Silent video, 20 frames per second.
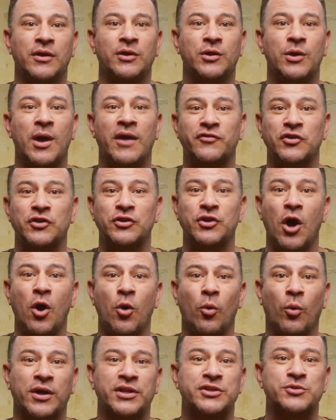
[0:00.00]
You have to know
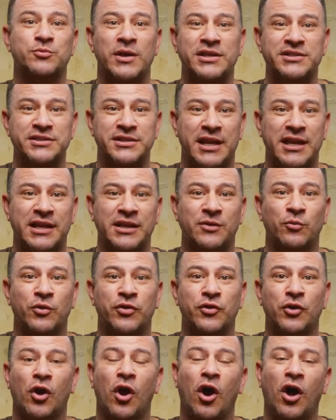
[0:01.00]
what is resonating
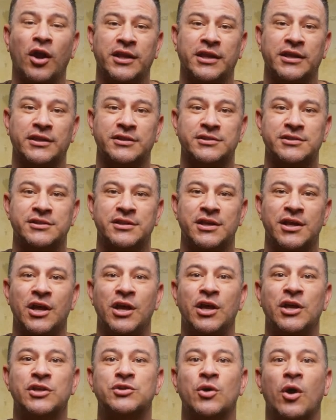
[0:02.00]
with your audience.
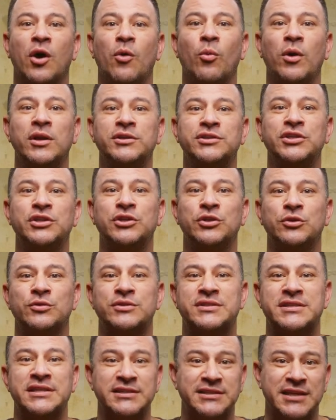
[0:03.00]
So I want to
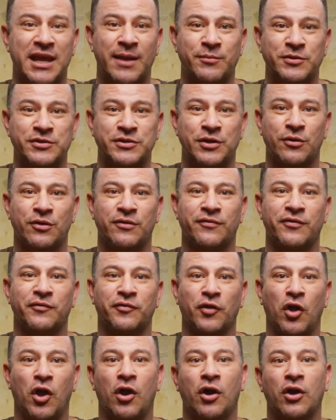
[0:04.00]
use this episode of the
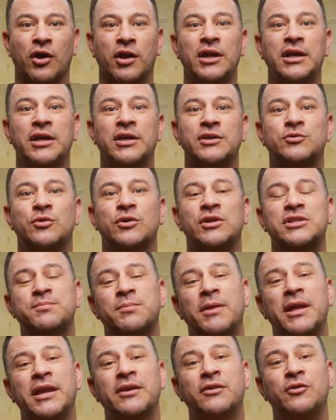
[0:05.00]
vlog to
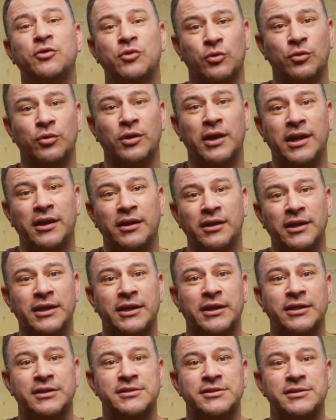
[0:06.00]
explain Google
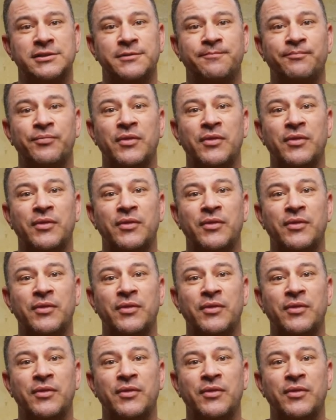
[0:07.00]
Analytics.